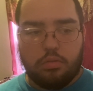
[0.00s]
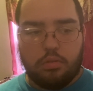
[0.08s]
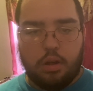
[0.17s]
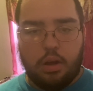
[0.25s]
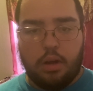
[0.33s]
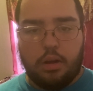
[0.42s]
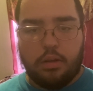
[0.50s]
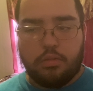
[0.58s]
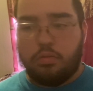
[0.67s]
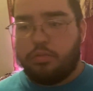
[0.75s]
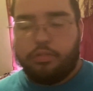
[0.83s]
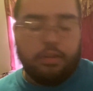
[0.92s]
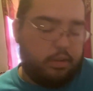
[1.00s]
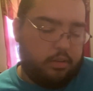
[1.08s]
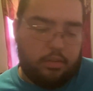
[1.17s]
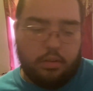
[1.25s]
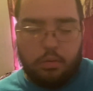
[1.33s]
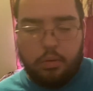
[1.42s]
uh, sorcery
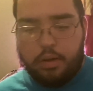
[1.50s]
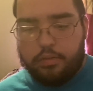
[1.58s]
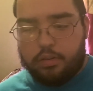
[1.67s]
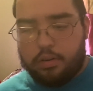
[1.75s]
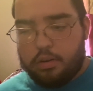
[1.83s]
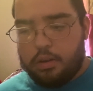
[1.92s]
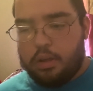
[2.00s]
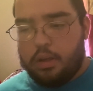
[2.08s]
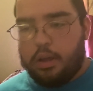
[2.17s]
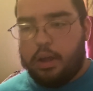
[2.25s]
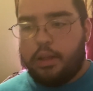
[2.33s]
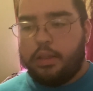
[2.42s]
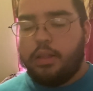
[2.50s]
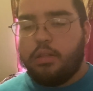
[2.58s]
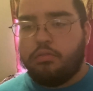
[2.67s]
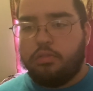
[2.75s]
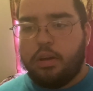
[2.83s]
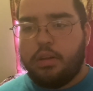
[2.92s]
instant, whatever. And then the
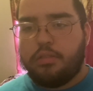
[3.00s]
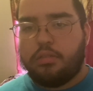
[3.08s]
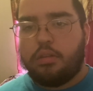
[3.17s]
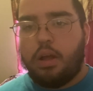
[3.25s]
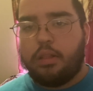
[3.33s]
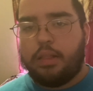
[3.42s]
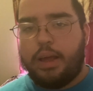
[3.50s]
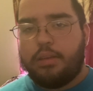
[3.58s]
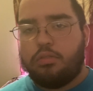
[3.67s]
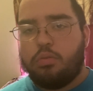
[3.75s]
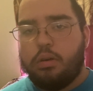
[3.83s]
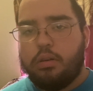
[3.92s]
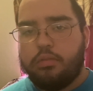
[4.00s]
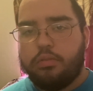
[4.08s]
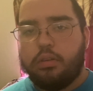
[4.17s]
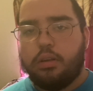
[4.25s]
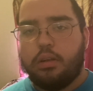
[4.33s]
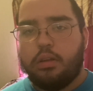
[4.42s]
rest, our uh, last 12,
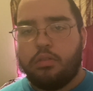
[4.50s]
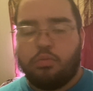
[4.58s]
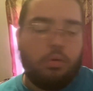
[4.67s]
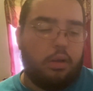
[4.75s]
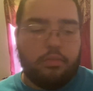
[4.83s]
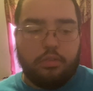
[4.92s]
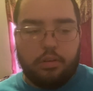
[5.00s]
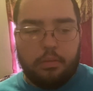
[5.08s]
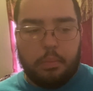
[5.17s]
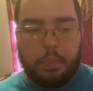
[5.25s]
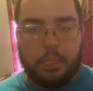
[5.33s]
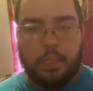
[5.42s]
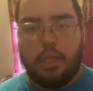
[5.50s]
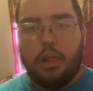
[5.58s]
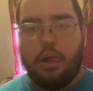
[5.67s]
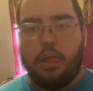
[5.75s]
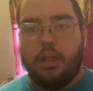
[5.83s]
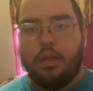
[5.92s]
is whatever.
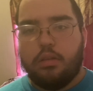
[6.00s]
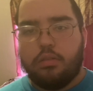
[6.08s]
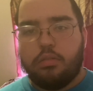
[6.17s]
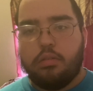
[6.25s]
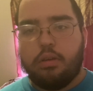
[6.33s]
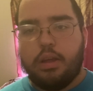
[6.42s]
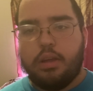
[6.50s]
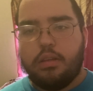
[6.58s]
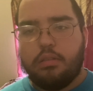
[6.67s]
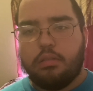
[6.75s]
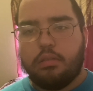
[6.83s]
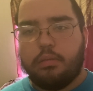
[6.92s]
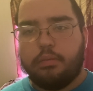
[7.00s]
So guys,